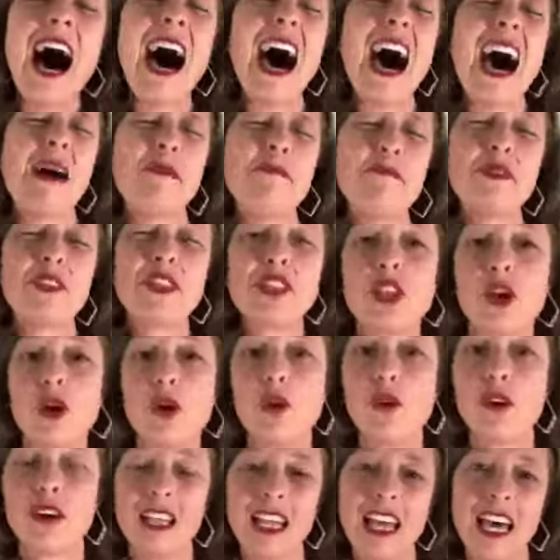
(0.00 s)
I'm so
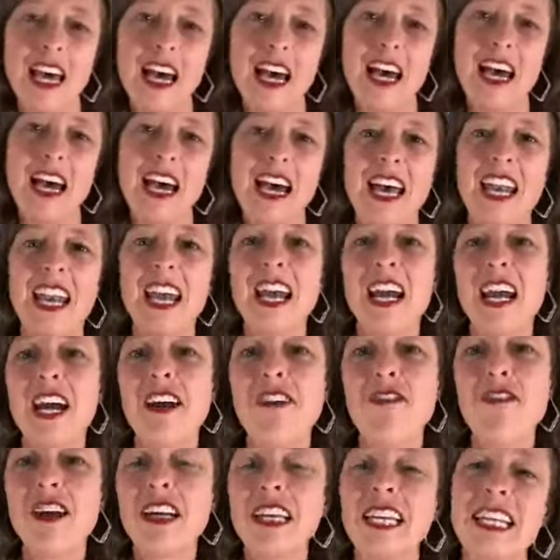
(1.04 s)
glad
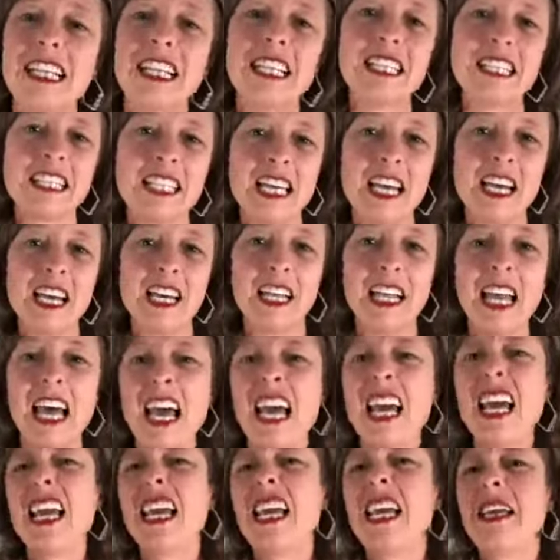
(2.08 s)
every little cell
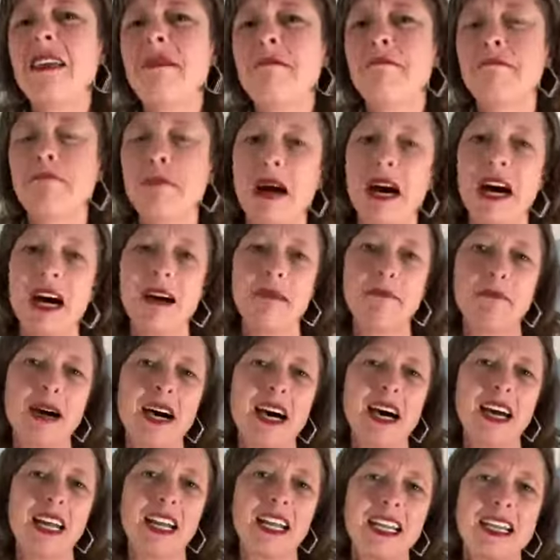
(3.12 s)
in my
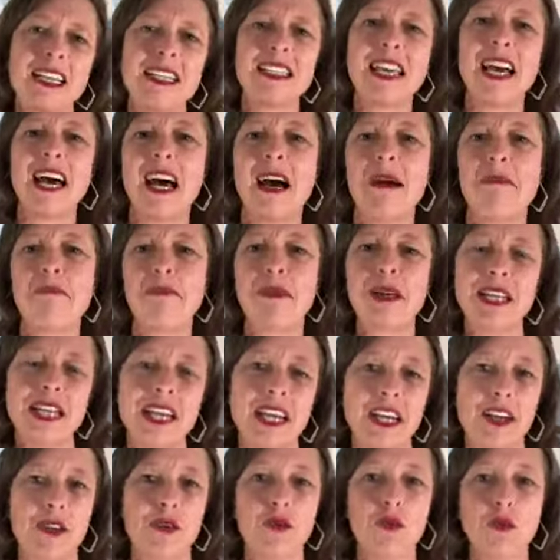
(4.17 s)
body is happy
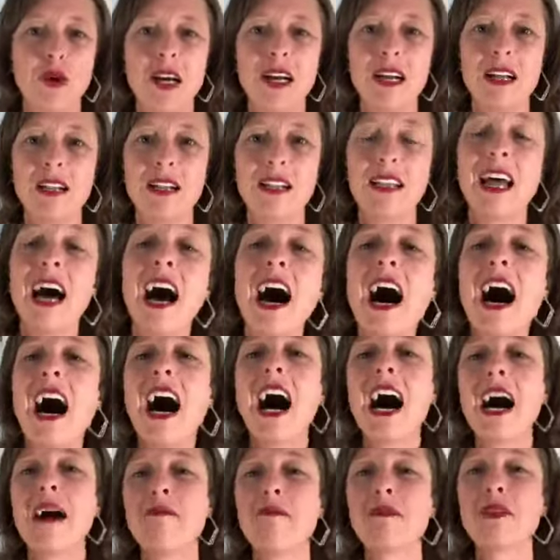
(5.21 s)
and well.
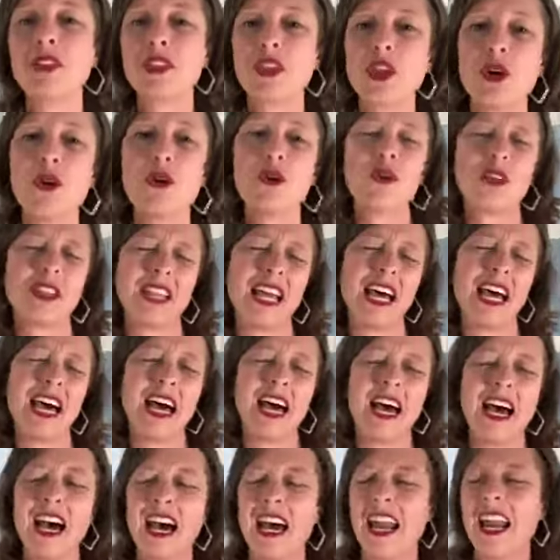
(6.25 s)
I'm so
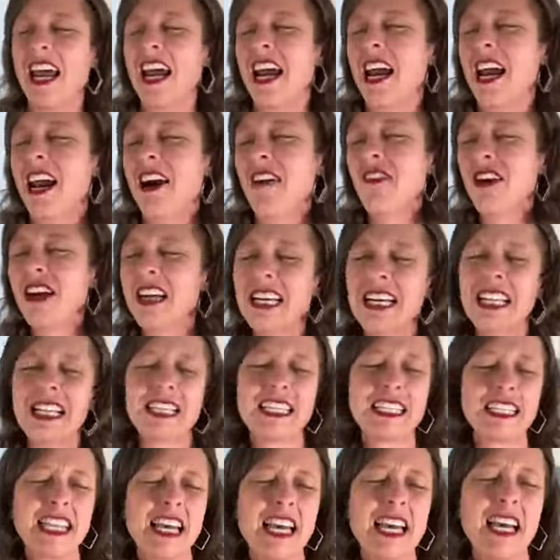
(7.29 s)
glad every little
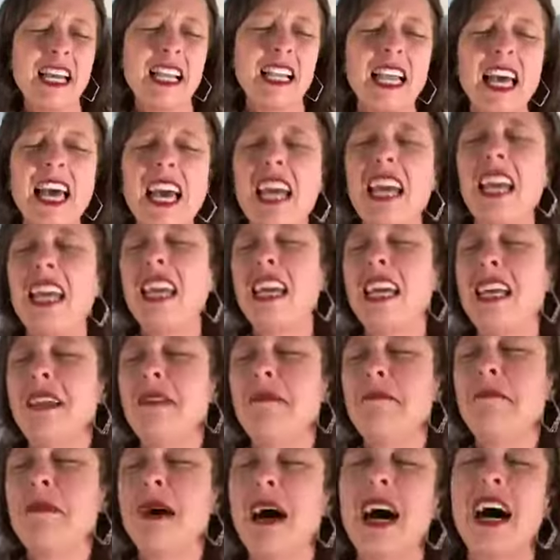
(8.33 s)
cell
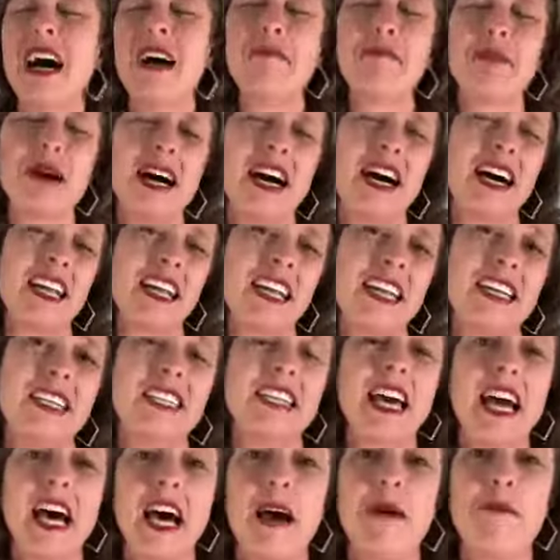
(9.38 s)
in my body is
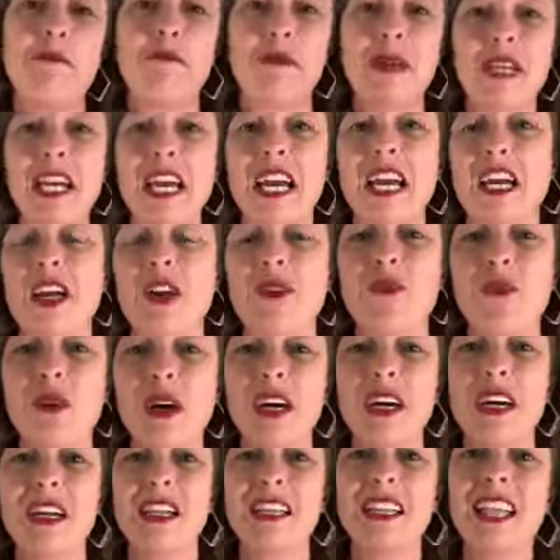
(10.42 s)
happy and
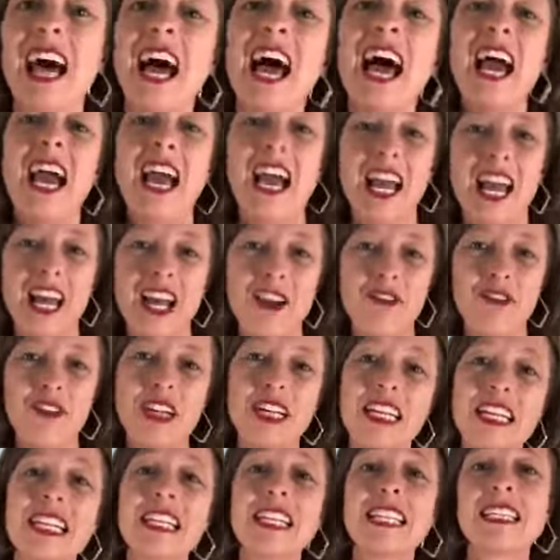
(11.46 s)
well. Every
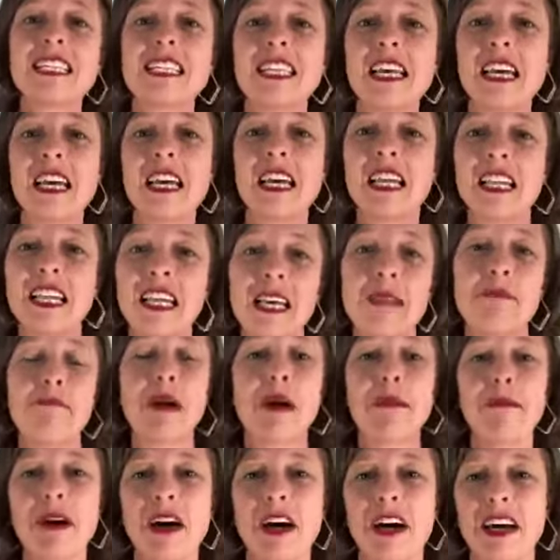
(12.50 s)
little cell in my
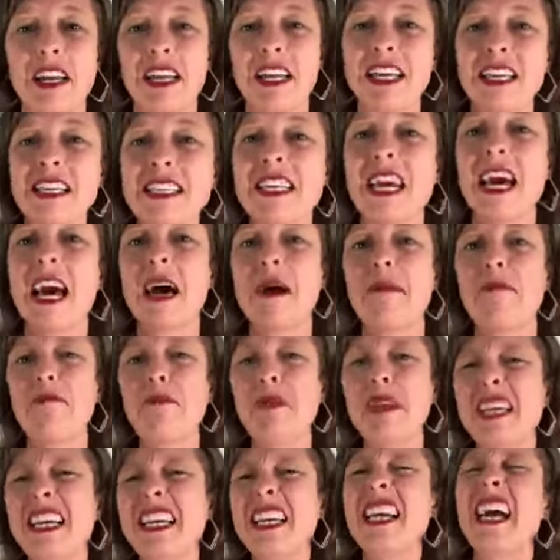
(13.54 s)
body is
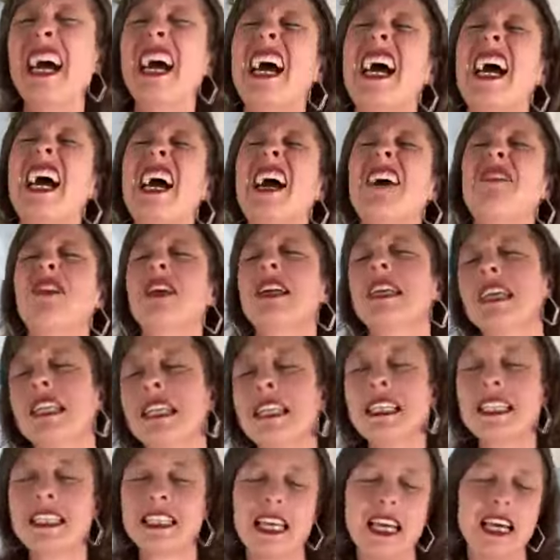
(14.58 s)
happy. Every little
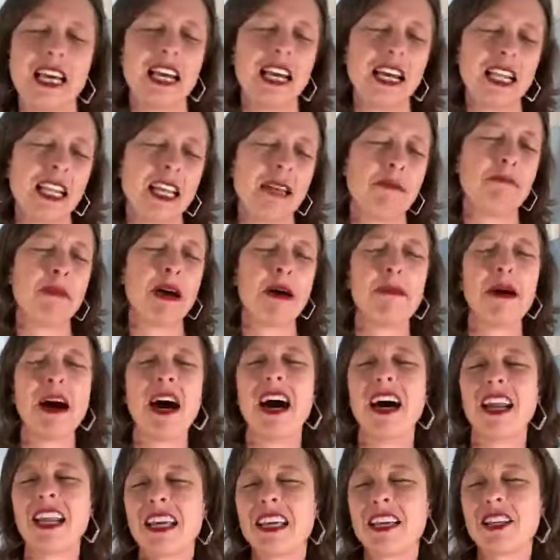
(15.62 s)
cell in my
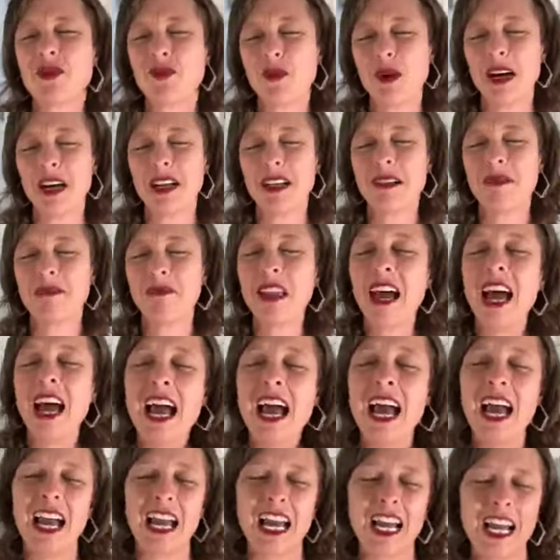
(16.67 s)
body is well.
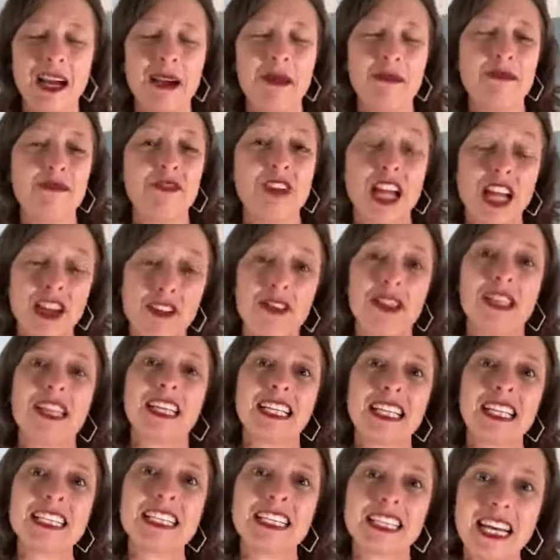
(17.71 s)
And every
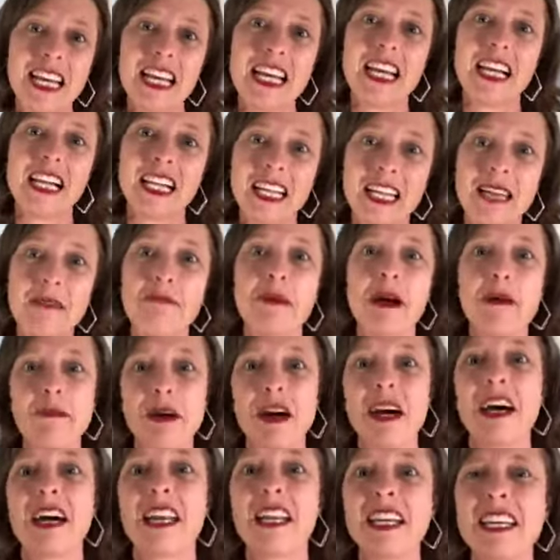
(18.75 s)
little cell in my
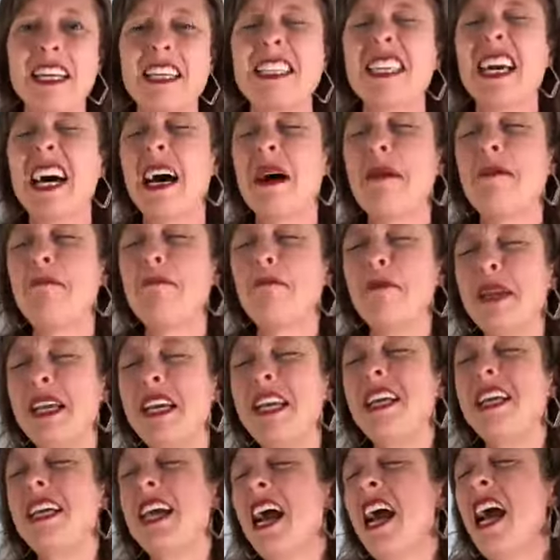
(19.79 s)
body is
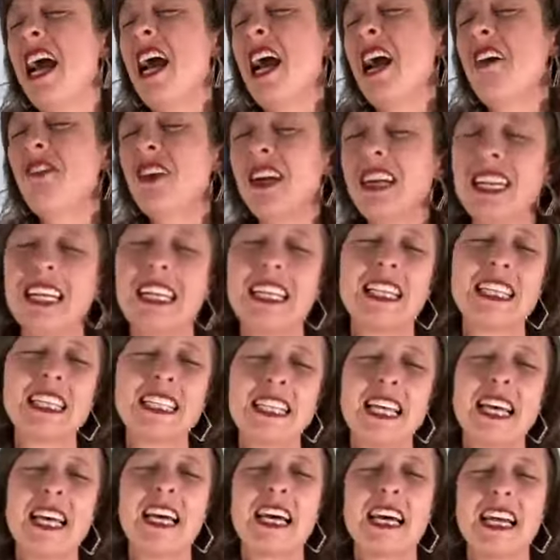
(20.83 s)
happy. Every little
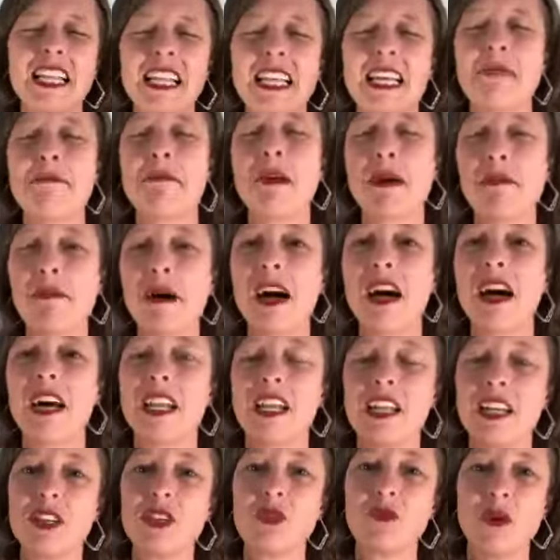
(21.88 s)
cell in my
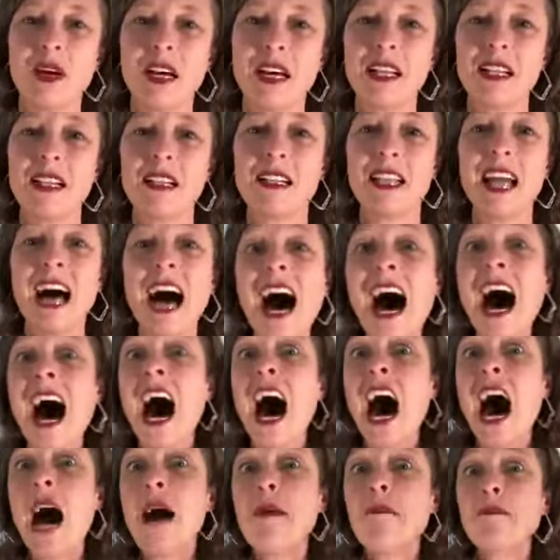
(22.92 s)
body is well.
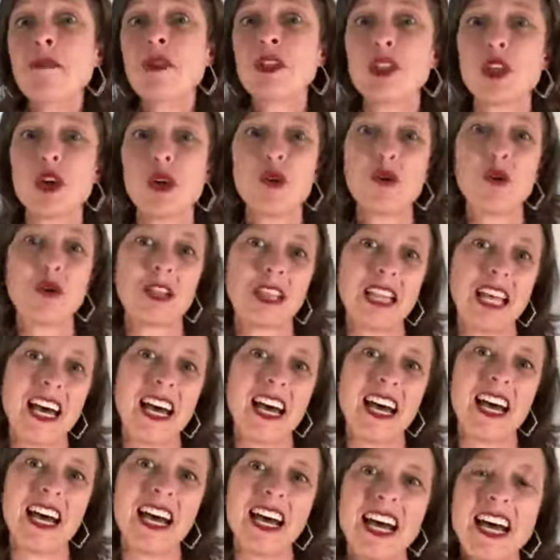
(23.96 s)
I'm so
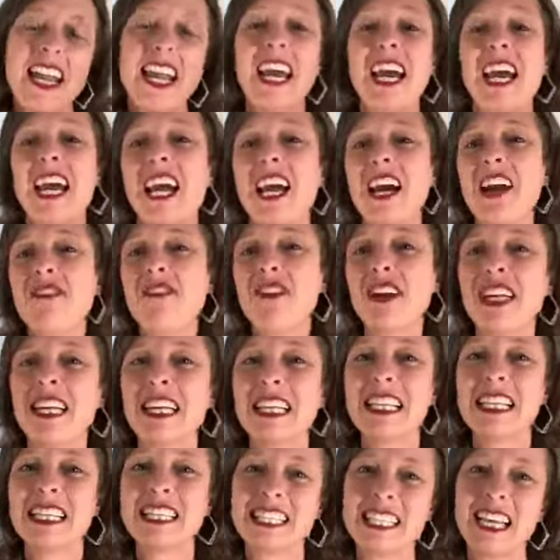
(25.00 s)
glad every
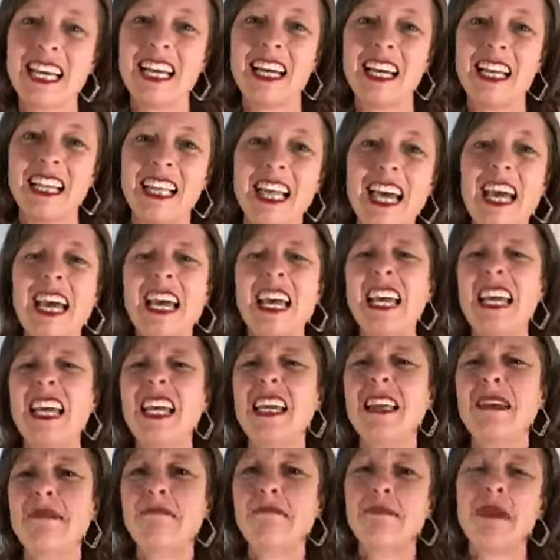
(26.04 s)
little cell
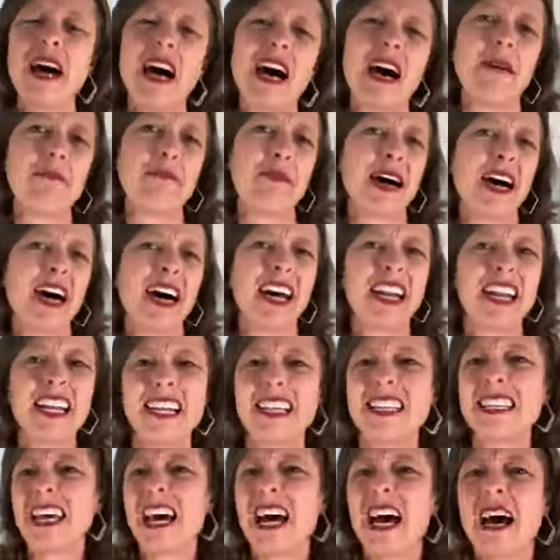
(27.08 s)
in my body
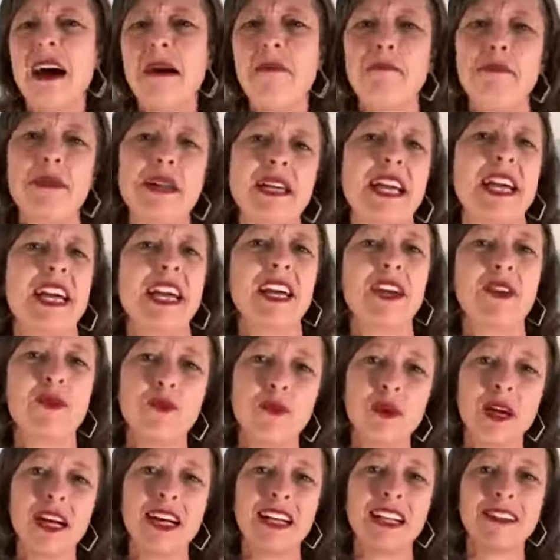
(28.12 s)
is happy and
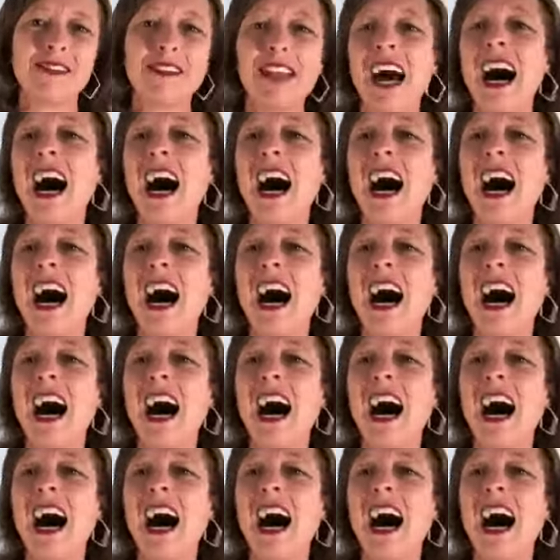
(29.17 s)
well.